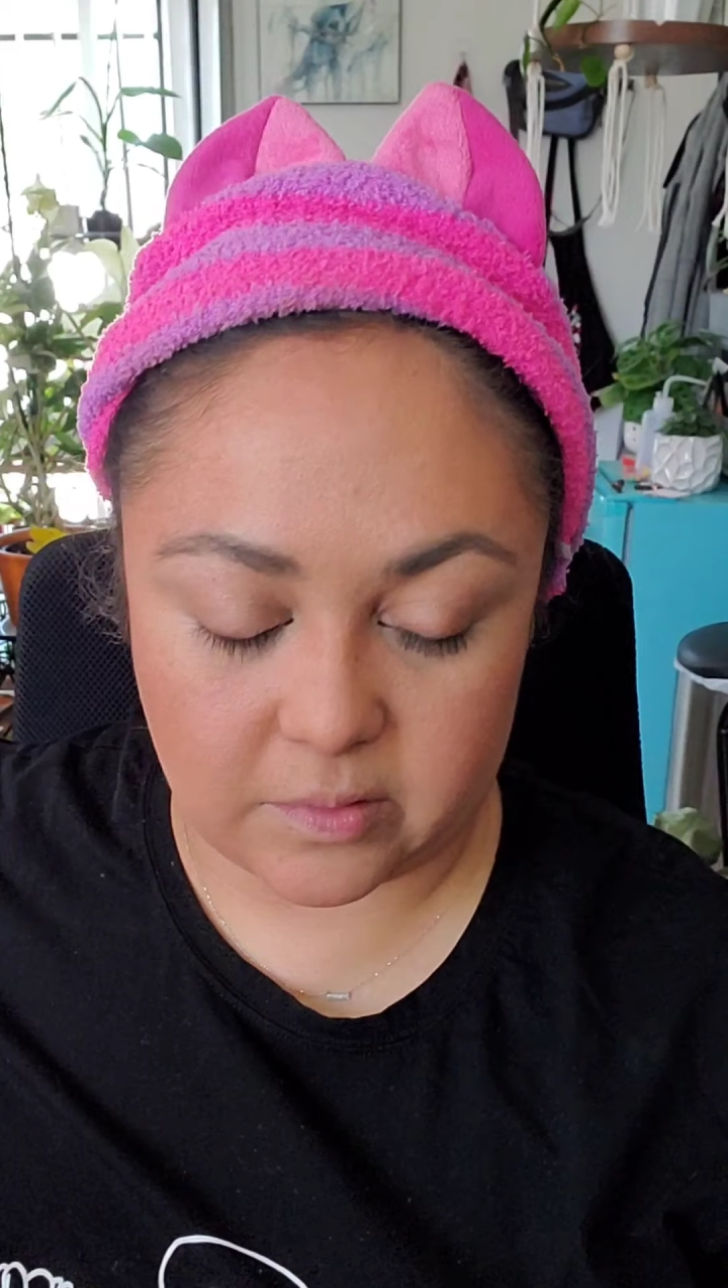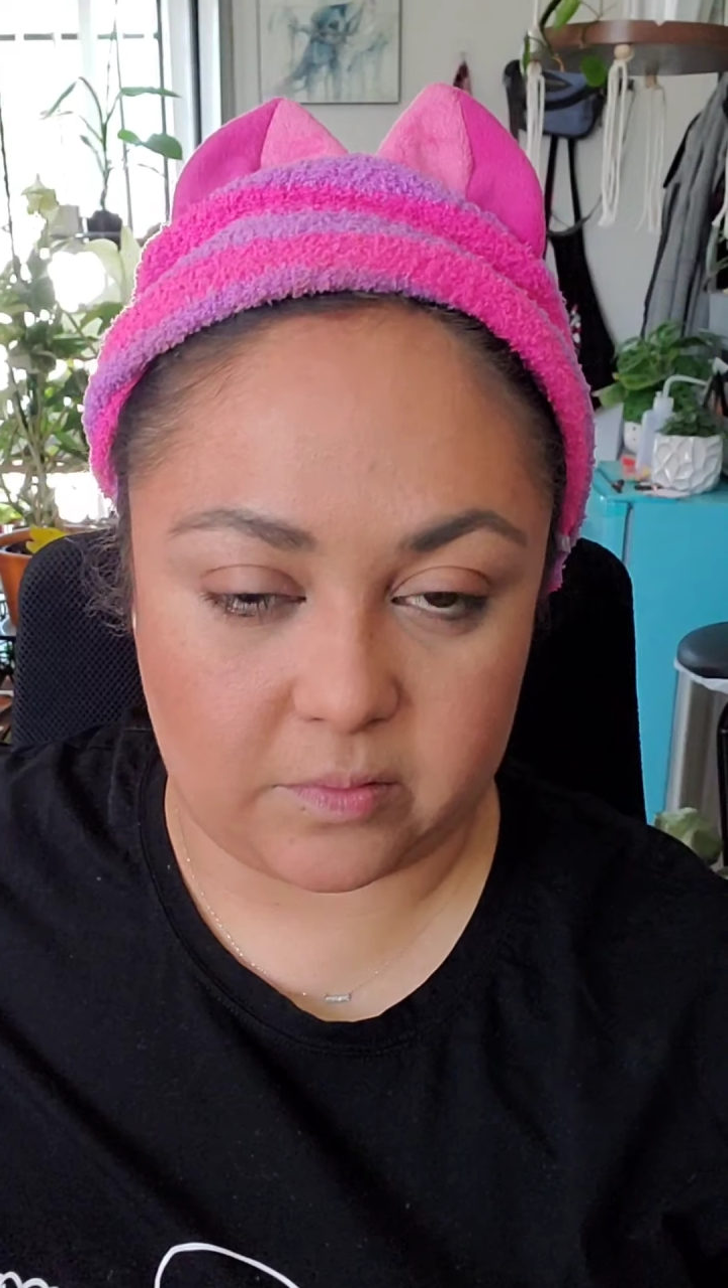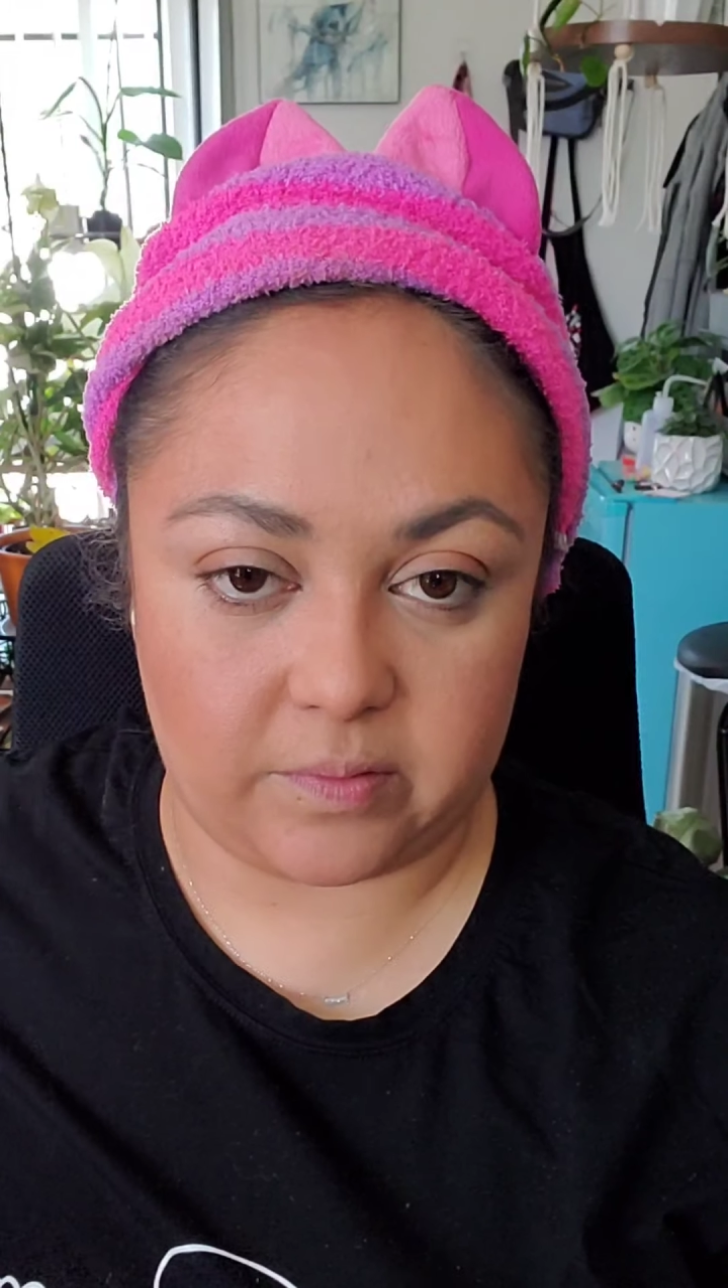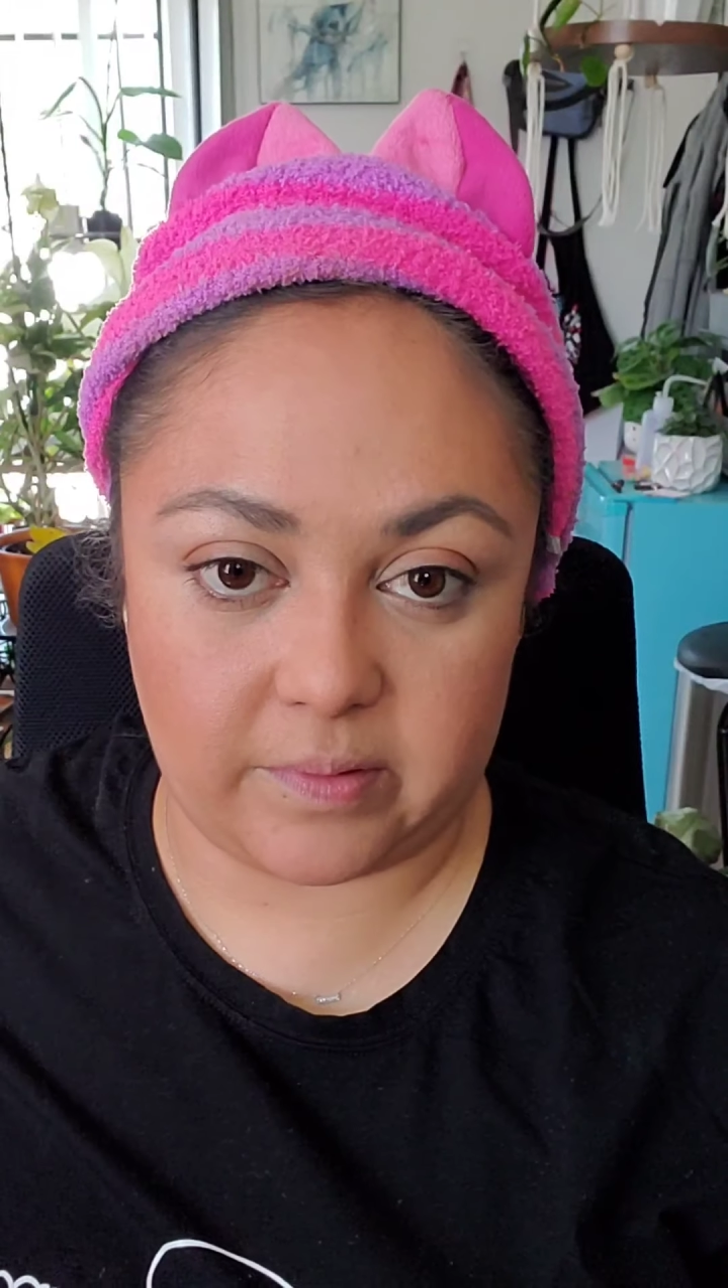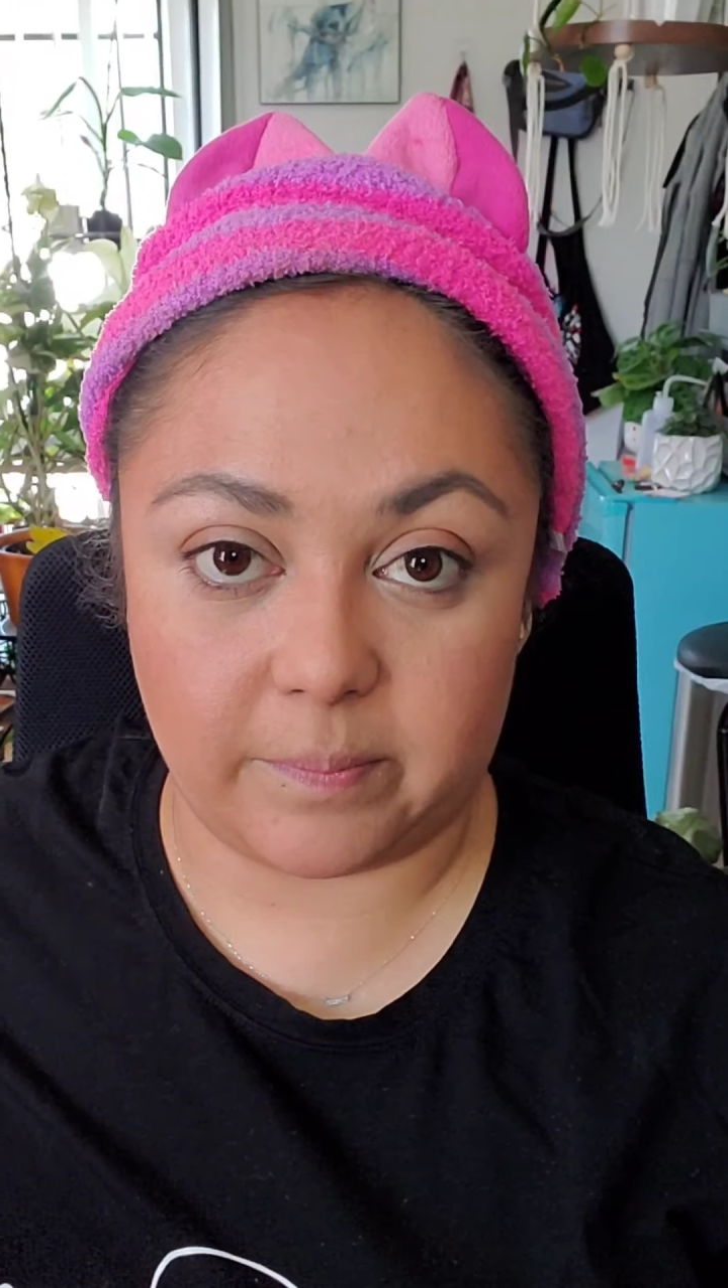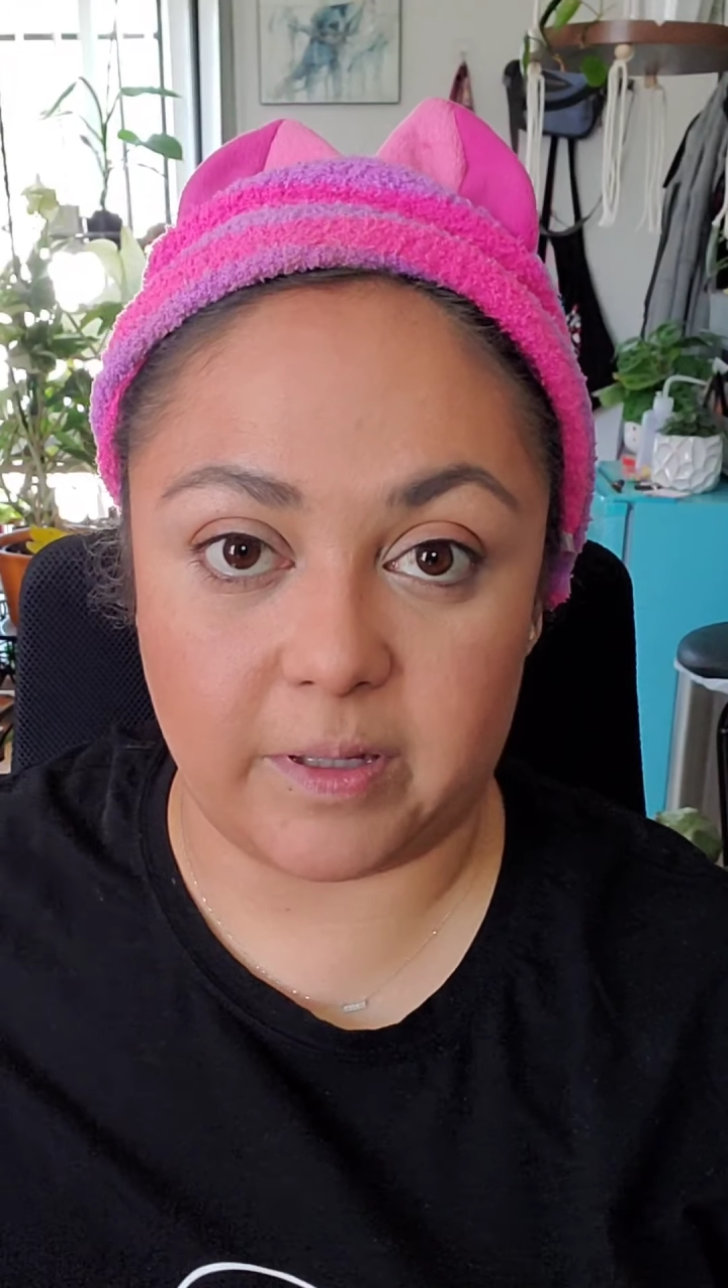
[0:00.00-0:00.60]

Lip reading: So the